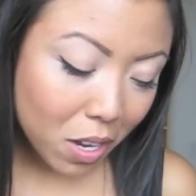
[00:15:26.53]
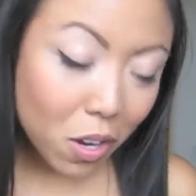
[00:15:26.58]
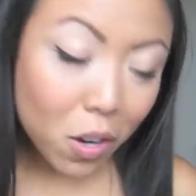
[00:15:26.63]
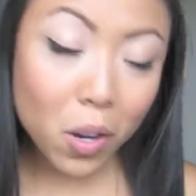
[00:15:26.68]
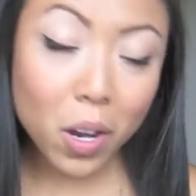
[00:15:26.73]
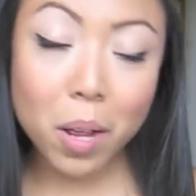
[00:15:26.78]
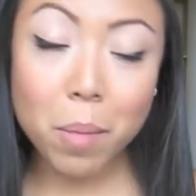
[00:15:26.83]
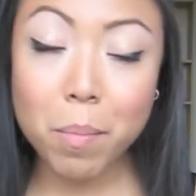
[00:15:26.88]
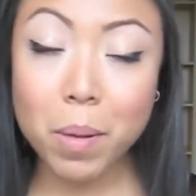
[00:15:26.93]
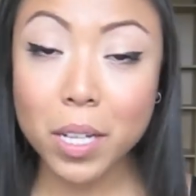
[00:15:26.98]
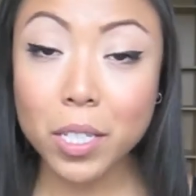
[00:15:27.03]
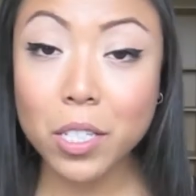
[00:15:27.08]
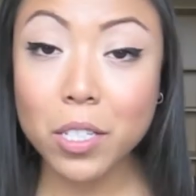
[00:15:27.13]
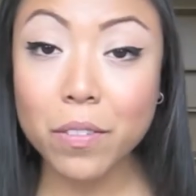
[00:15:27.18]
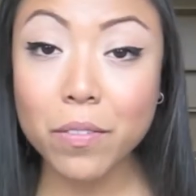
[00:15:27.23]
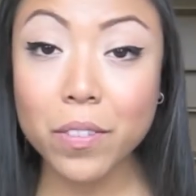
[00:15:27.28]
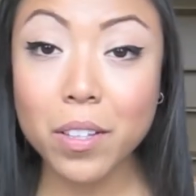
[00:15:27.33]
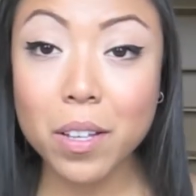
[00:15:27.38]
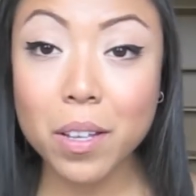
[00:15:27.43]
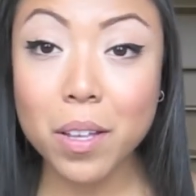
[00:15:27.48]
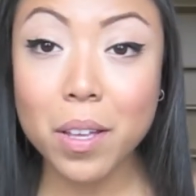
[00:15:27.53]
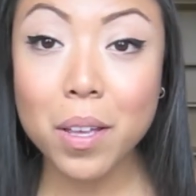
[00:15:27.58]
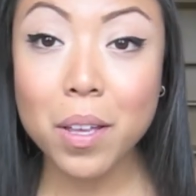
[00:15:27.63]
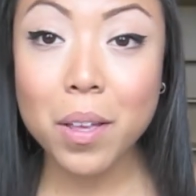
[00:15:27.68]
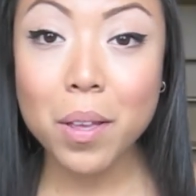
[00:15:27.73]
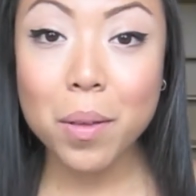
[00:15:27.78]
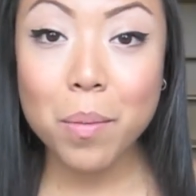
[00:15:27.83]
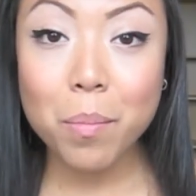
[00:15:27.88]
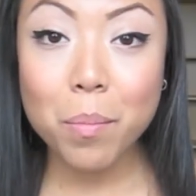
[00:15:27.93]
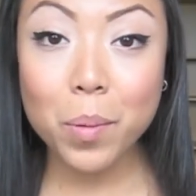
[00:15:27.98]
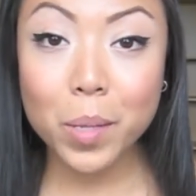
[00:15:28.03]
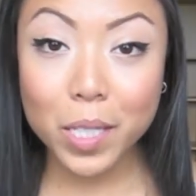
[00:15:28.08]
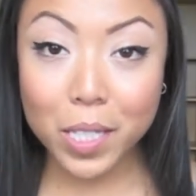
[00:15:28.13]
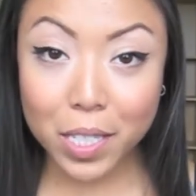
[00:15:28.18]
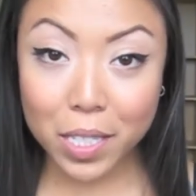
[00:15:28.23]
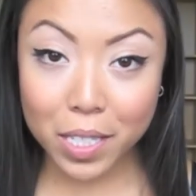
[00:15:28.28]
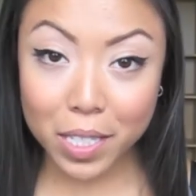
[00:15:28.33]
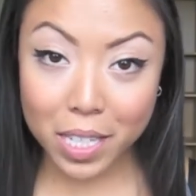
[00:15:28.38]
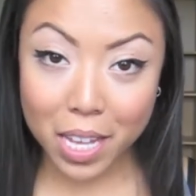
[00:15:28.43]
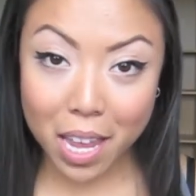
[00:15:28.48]
or a bunch of the
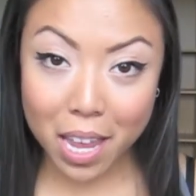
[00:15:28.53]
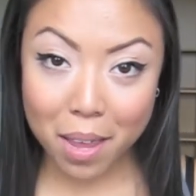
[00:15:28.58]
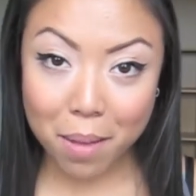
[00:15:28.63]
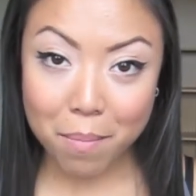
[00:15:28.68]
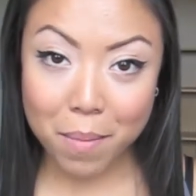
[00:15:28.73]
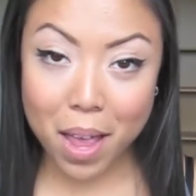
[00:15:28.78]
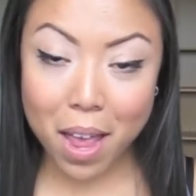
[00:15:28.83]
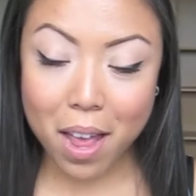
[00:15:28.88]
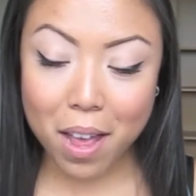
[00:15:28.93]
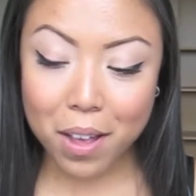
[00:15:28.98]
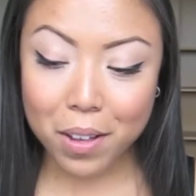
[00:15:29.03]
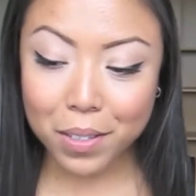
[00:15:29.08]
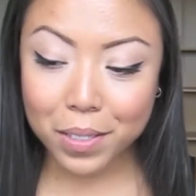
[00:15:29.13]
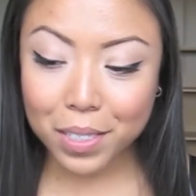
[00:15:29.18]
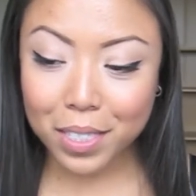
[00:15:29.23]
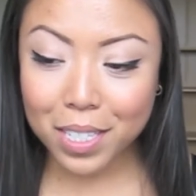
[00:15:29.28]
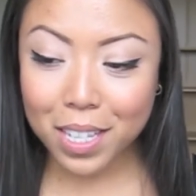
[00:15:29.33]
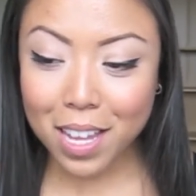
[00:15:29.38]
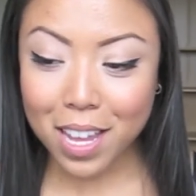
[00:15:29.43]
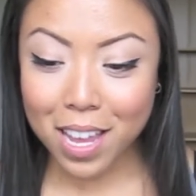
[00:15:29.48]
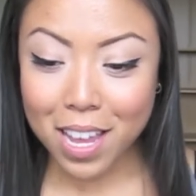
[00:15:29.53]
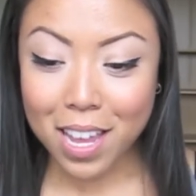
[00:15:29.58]
bristles came out,